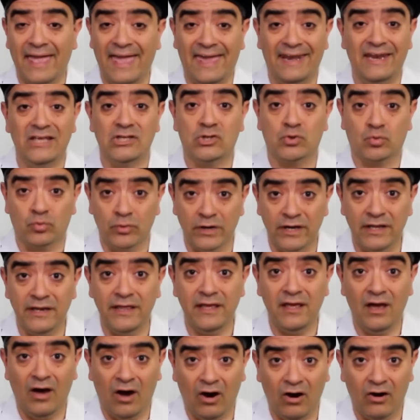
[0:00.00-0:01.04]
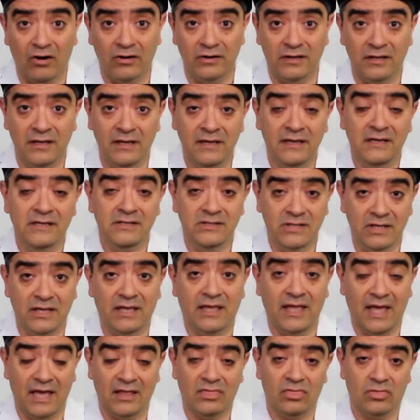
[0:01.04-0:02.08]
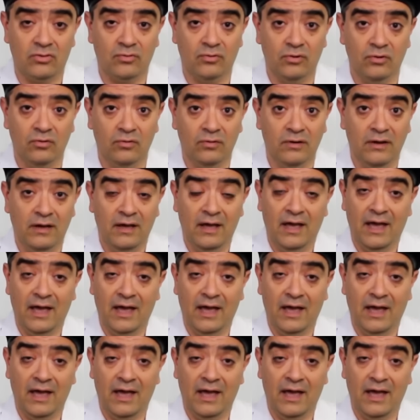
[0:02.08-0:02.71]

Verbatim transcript: and it's really hard to get through.